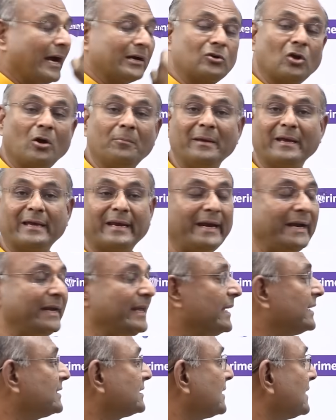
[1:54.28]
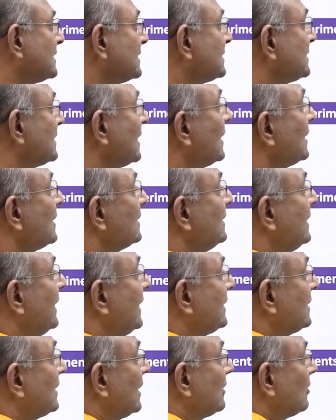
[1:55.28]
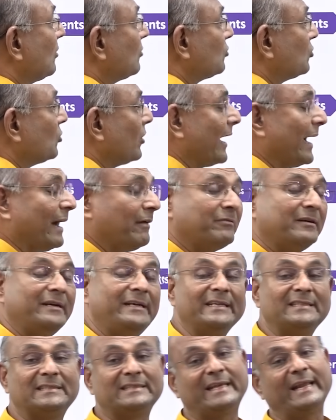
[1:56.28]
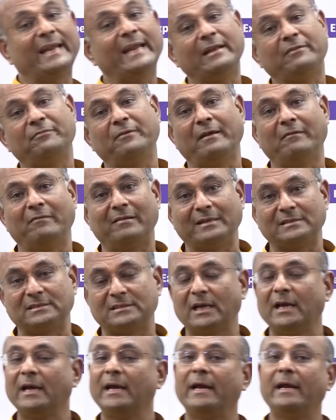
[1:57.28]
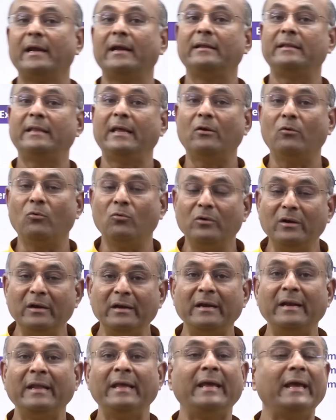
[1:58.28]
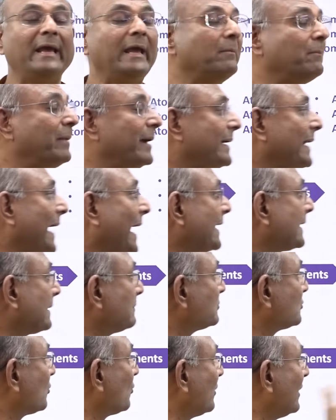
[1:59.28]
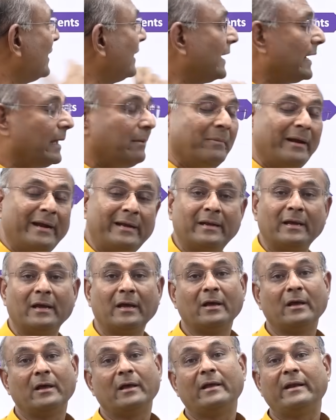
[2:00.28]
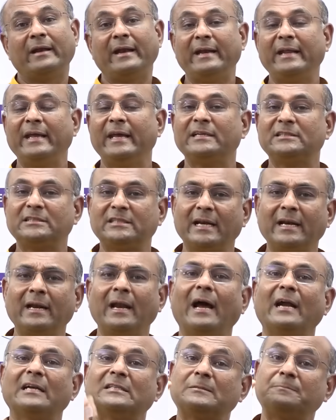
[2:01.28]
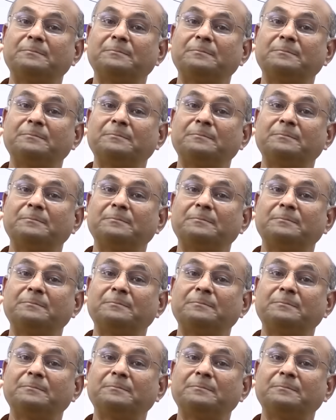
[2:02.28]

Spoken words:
atomic radiations, they turn out to have discrete wavelengths. They only emit, atoms only emit radiation at